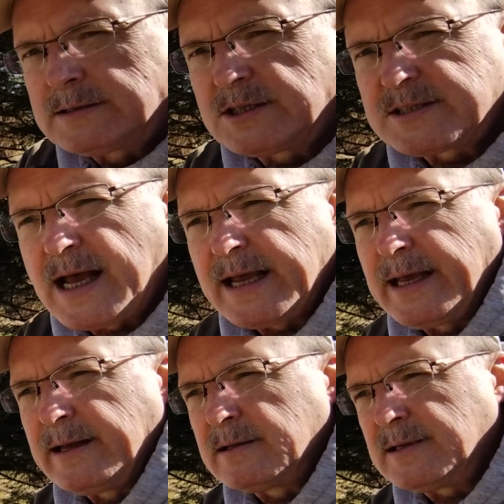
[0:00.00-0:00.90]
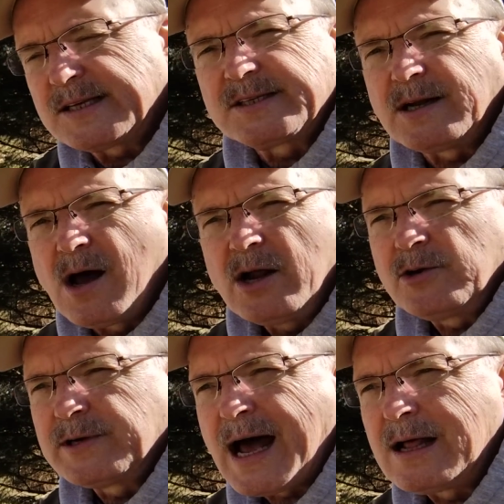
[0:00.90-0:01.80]
just taking less than
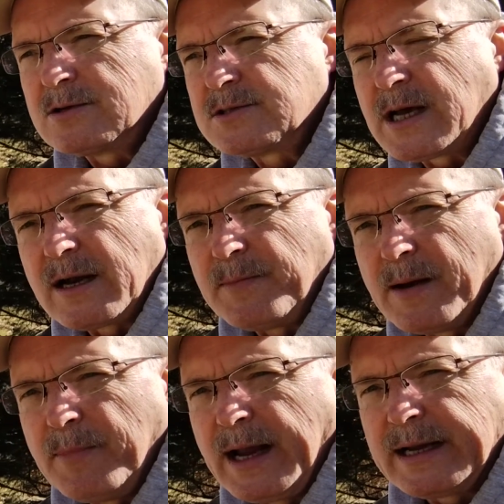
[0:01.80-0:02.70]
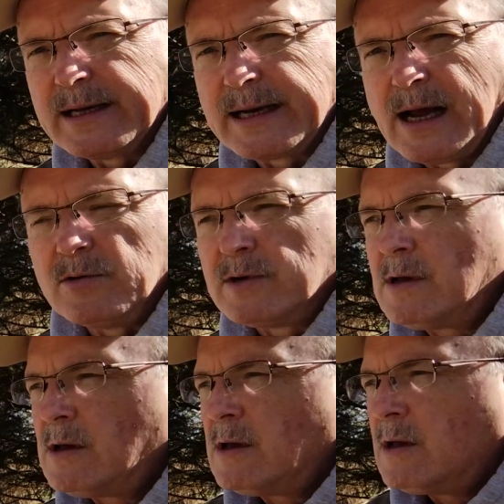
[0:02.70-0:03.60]
$100 out of my bank account
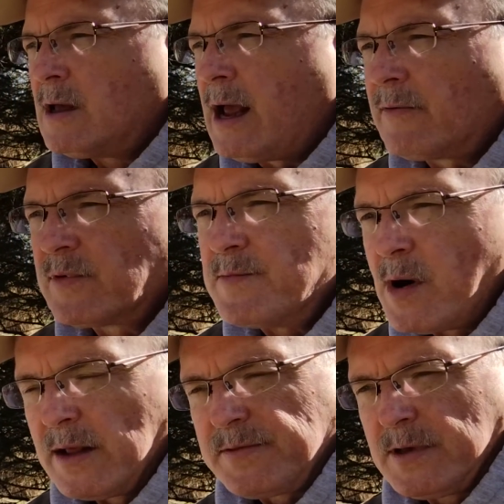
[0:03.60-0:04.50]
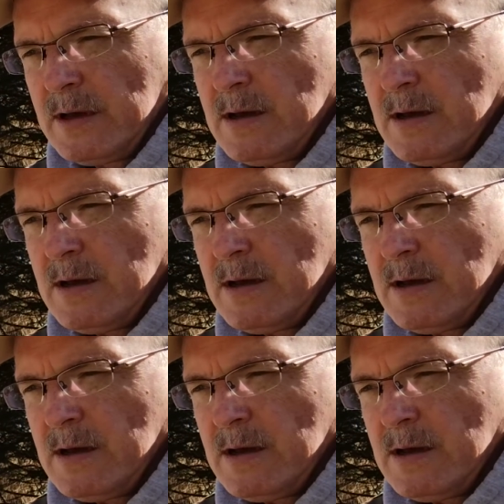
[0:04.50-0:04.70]
every month,